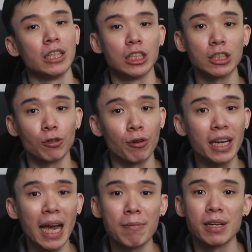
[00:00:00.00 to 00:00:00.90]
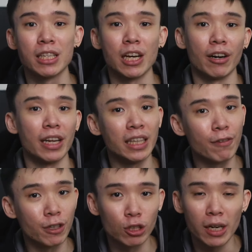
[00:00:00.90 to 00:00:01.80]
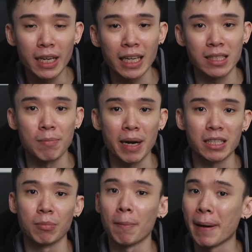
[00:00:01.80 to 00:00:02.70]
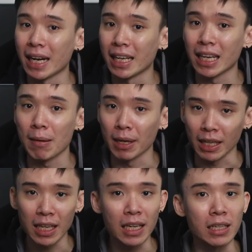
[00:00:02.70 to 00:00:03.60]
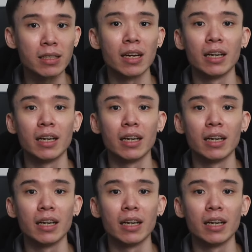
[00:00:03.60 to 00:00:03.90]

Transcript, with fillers: Just to recap, there are individually customizable backlit gaming keys,